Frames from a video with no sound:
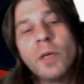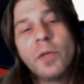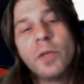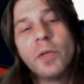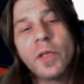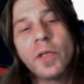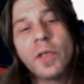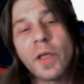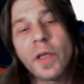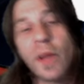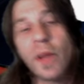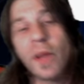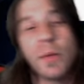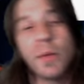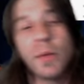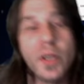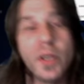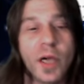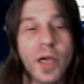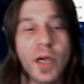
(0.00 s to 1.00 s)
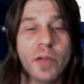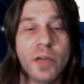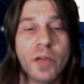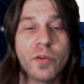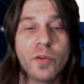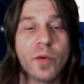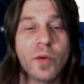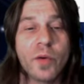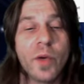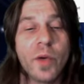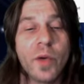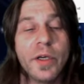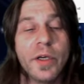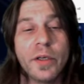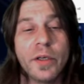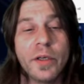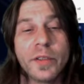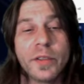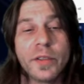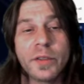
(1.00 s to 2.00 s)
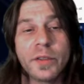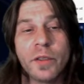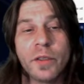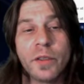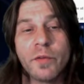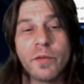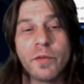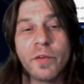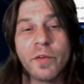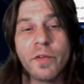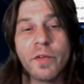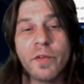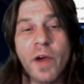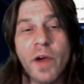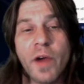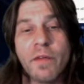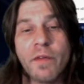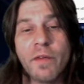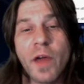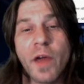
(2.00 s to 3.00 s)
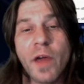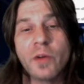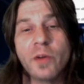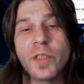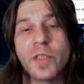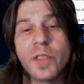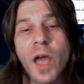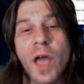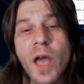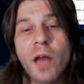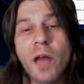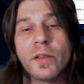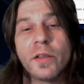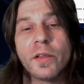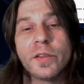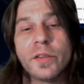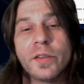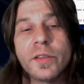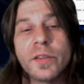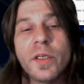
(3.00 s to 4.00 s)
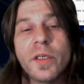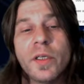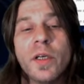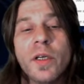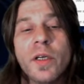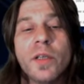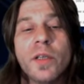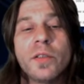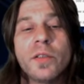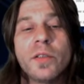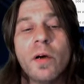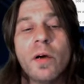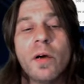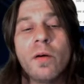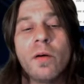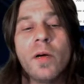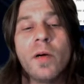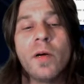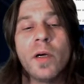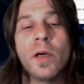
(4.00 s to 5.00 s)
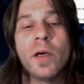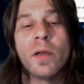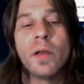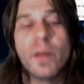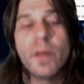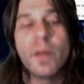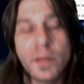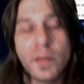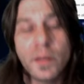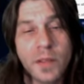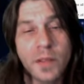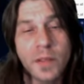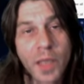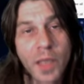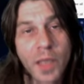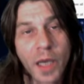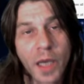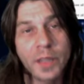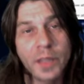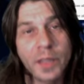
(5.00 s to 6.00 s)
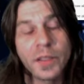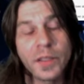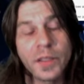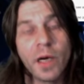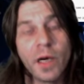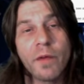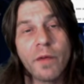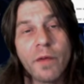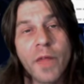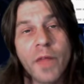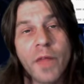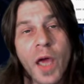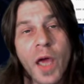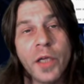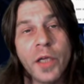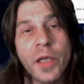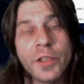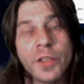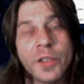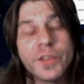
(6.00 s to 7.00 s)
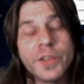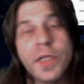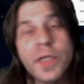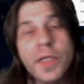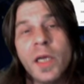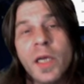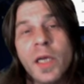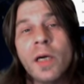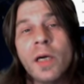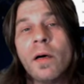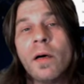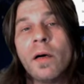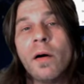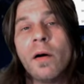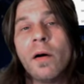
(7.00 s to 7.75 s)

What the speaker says: But look at, you got a truck right here, $55,000. So this is the kind of stuff that you'll see